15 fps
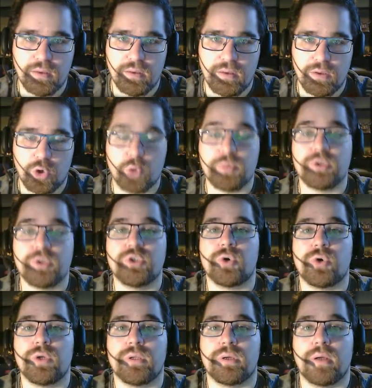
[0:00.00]
Hope you
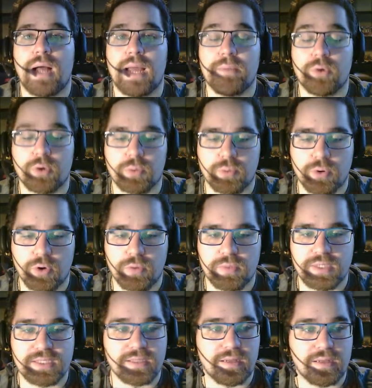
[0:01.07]
enjoyed. I'm Nurgleprobe.
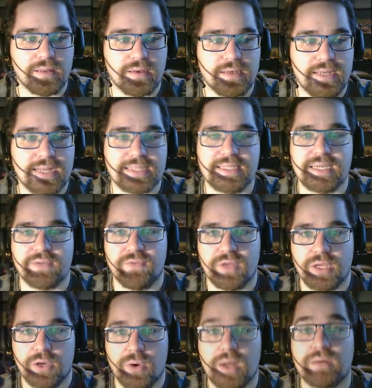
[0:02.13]
This is another deck tech
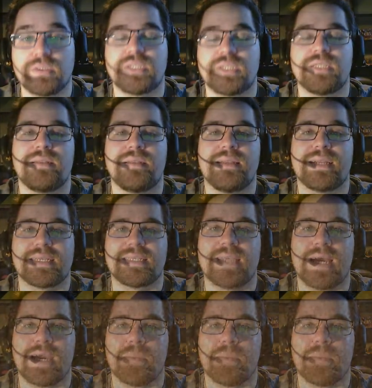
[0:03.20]
video. I will see you next time.